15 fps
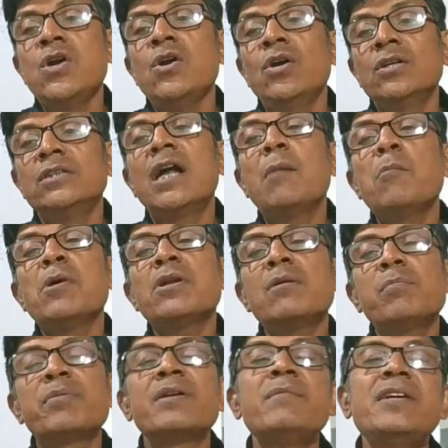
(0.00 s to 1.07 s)
Number of
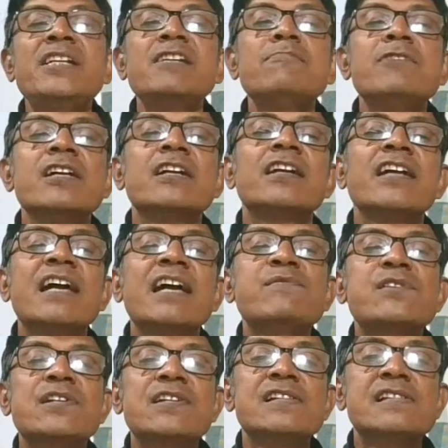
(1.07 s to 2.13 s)
primitive data types,
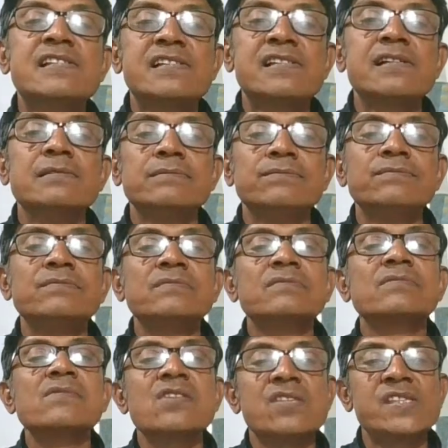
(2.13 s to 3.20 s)
it is
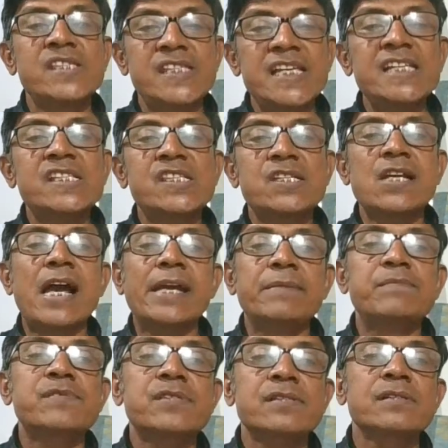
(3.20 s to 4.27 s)
6
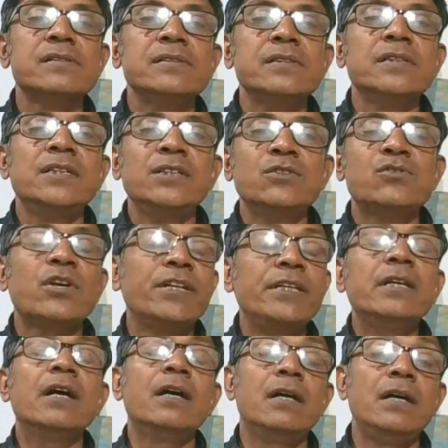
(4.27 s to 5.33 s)
types. Sorry,
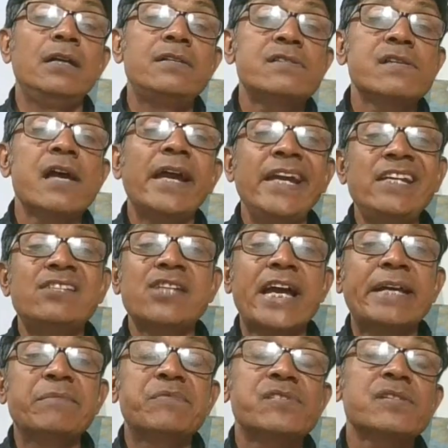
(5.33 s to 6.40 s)
it's 8
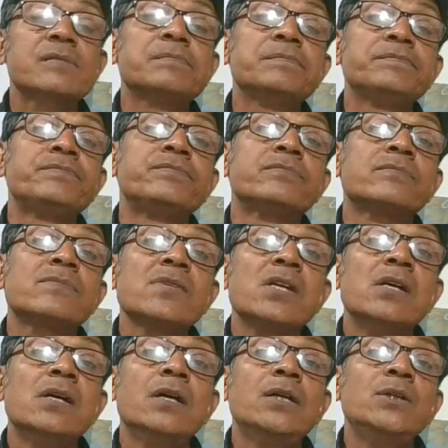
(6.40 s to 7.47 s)
types.
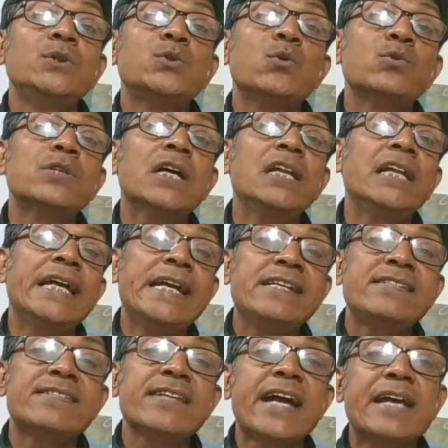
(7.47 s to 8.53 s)
Total 8
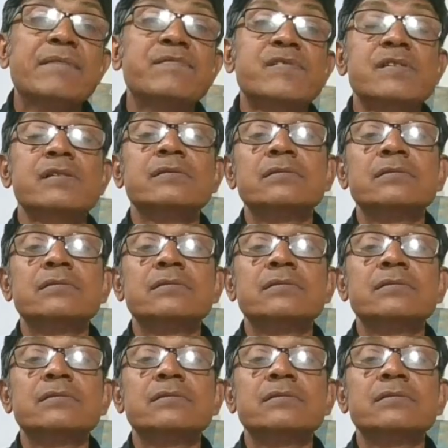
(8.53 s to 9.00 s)
types.